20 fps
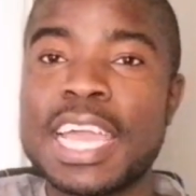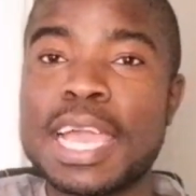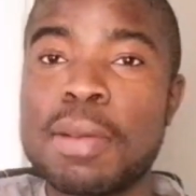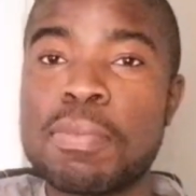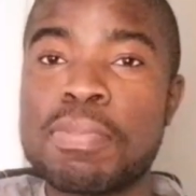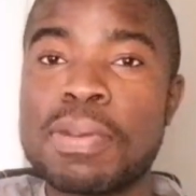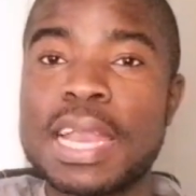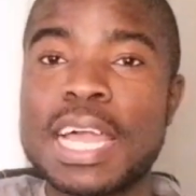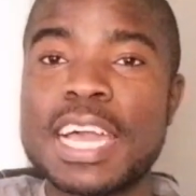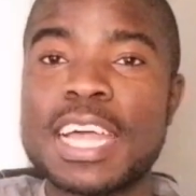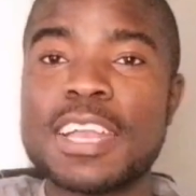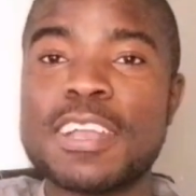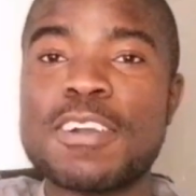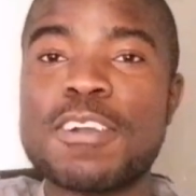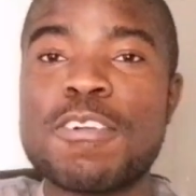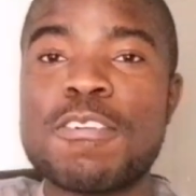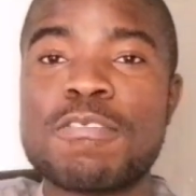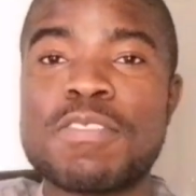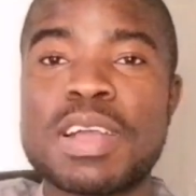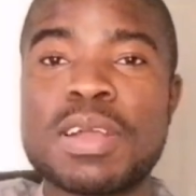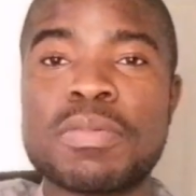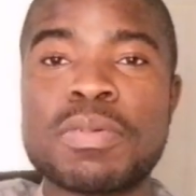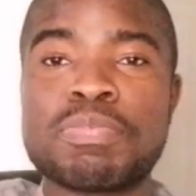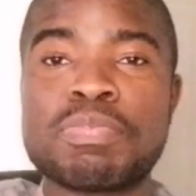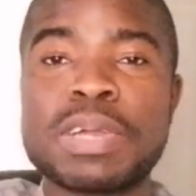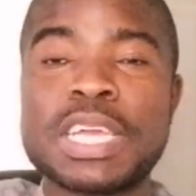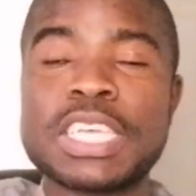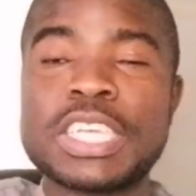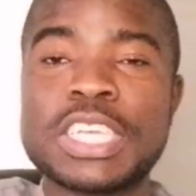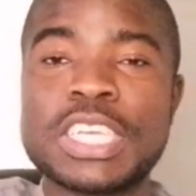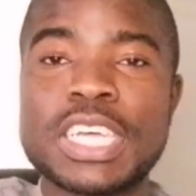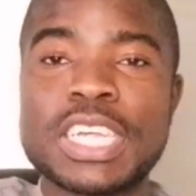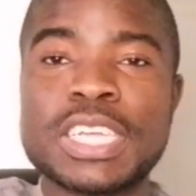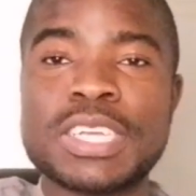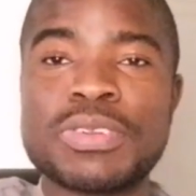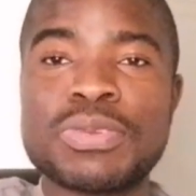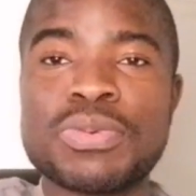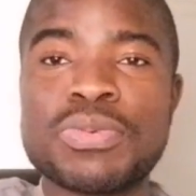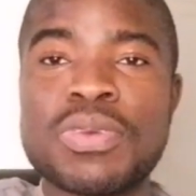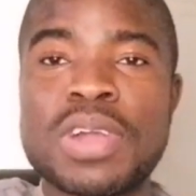care plan of a
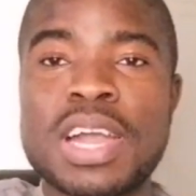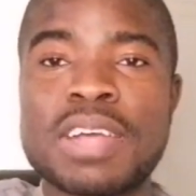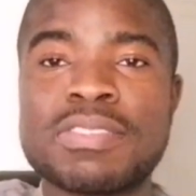patient who